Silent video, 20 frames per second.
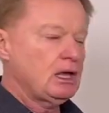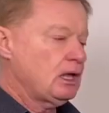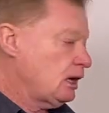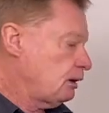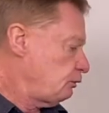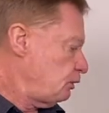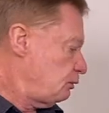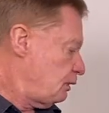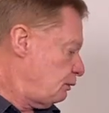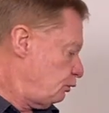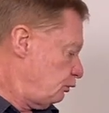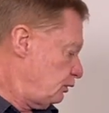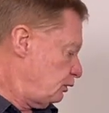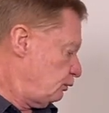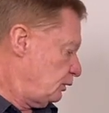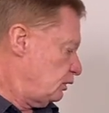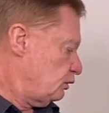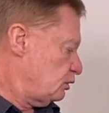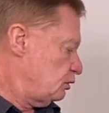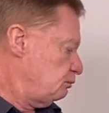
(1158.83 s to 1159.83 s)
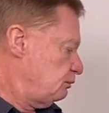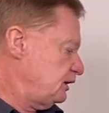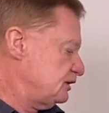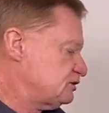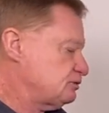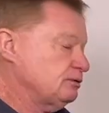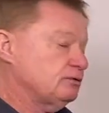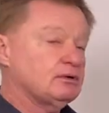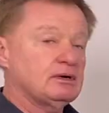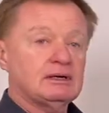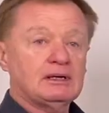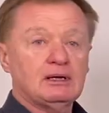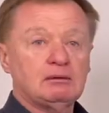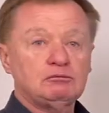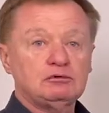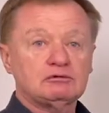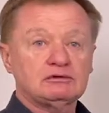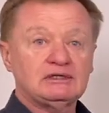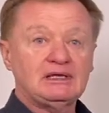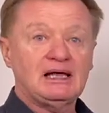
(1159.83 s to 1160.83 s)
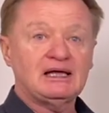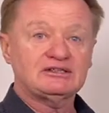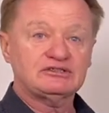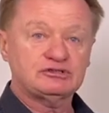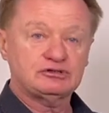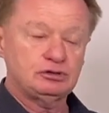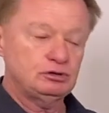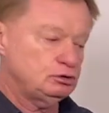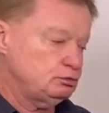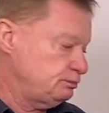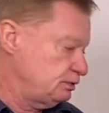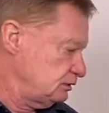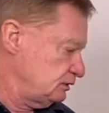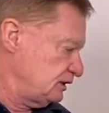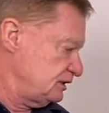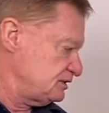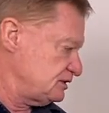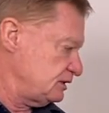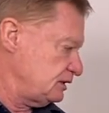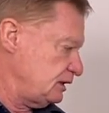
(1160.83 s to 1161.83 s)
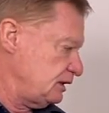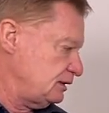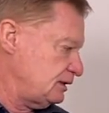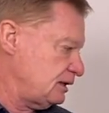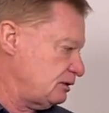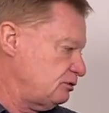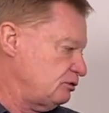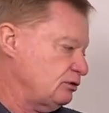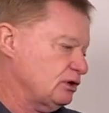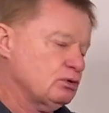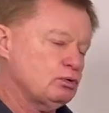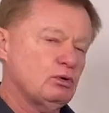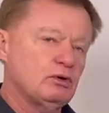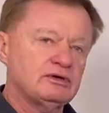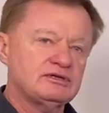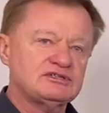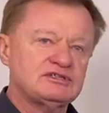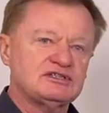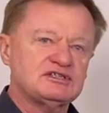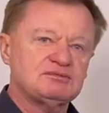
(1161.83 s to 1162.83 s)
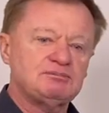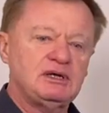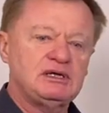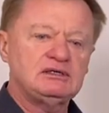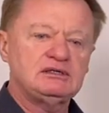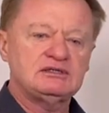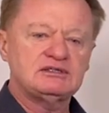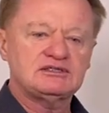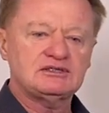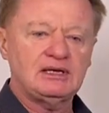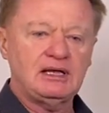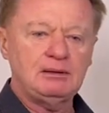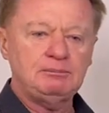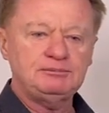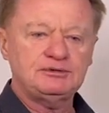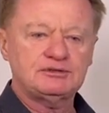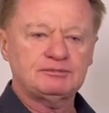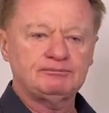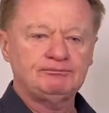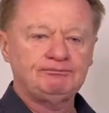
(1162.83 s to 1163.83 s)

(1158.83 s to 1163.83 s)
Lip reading: Remember that we've got a mix, we've got a couple of Class 2 buildings in there that requires suspended slabs.